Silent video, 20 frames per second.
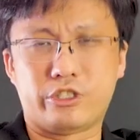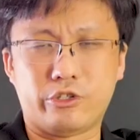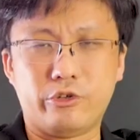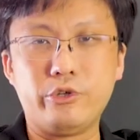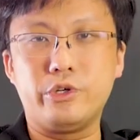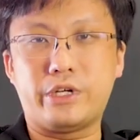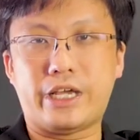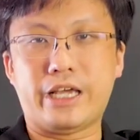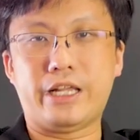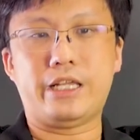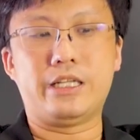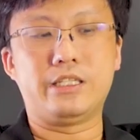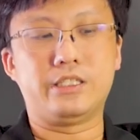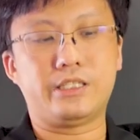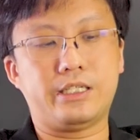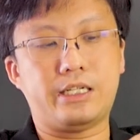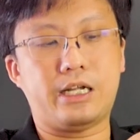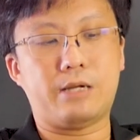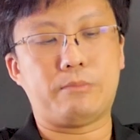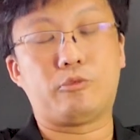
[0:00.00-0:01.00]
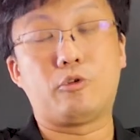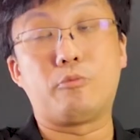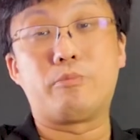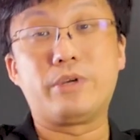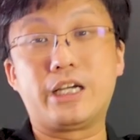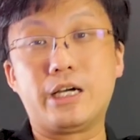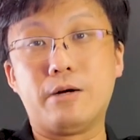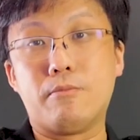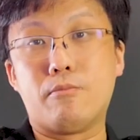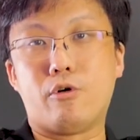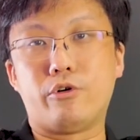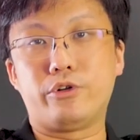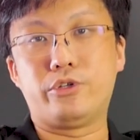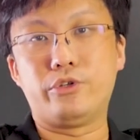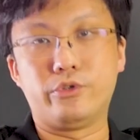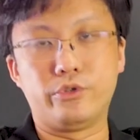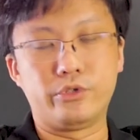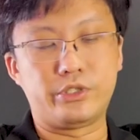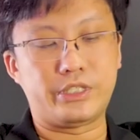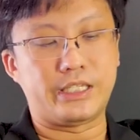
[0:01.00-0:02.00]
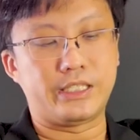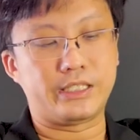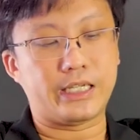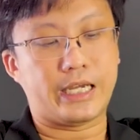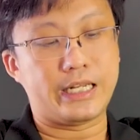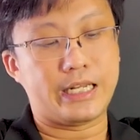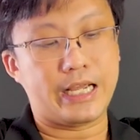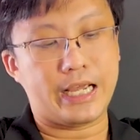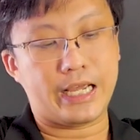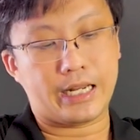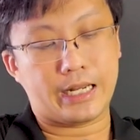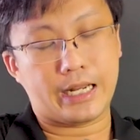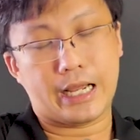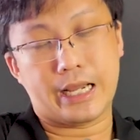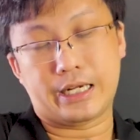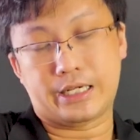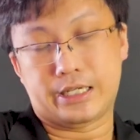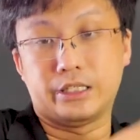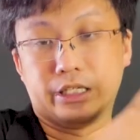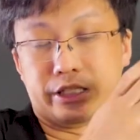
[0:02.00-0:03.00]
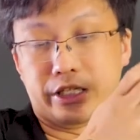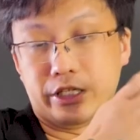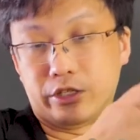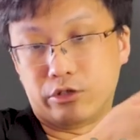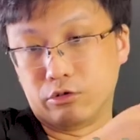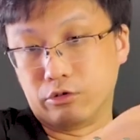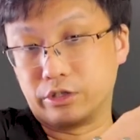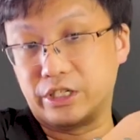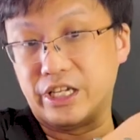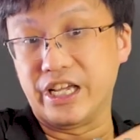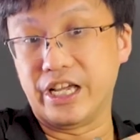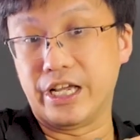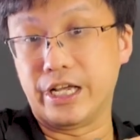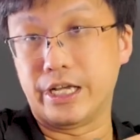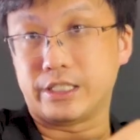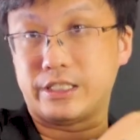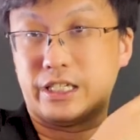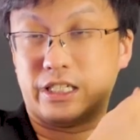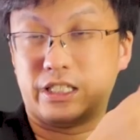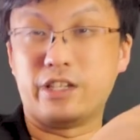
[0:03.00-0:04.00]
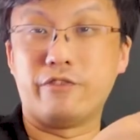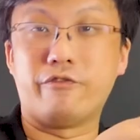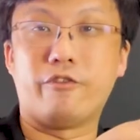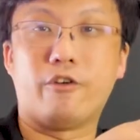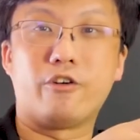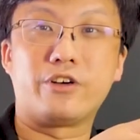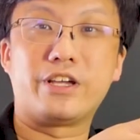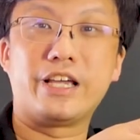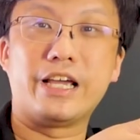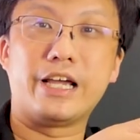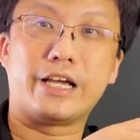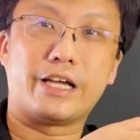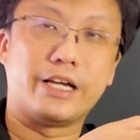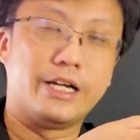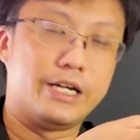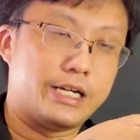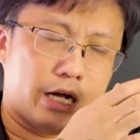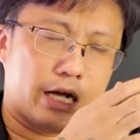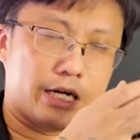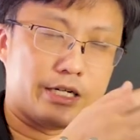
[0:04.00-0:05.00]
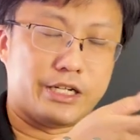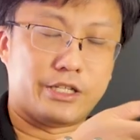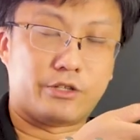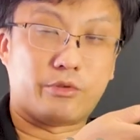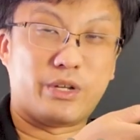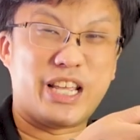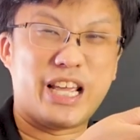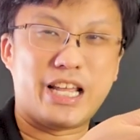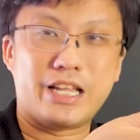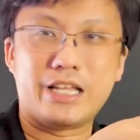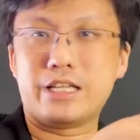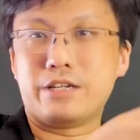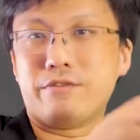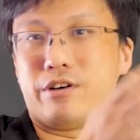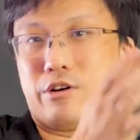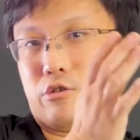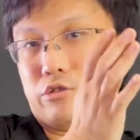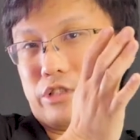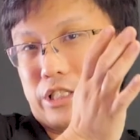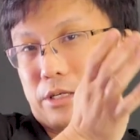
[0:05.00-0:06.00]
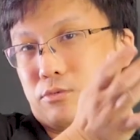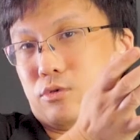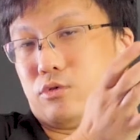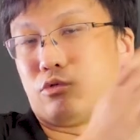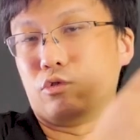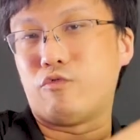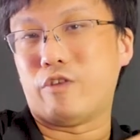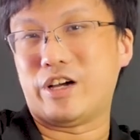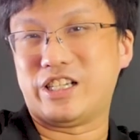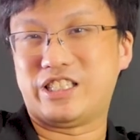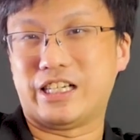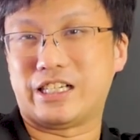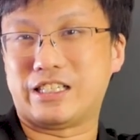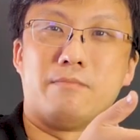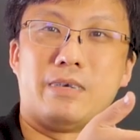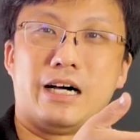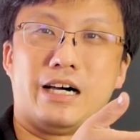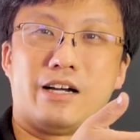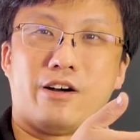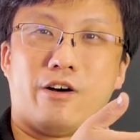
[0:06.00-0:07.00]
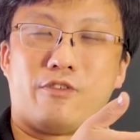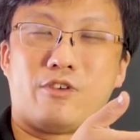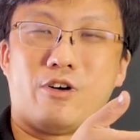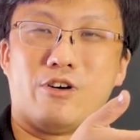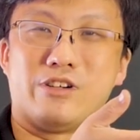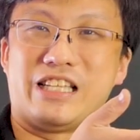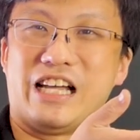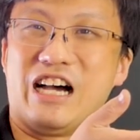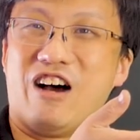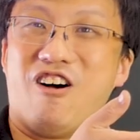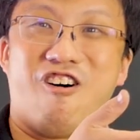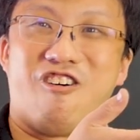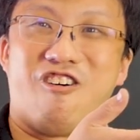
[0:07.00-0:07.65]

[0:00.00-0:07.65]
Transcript: So you can insert up to bigger modules inside there, like 32 gig, 64 gig, 128. It even goes up to 256, but of course they are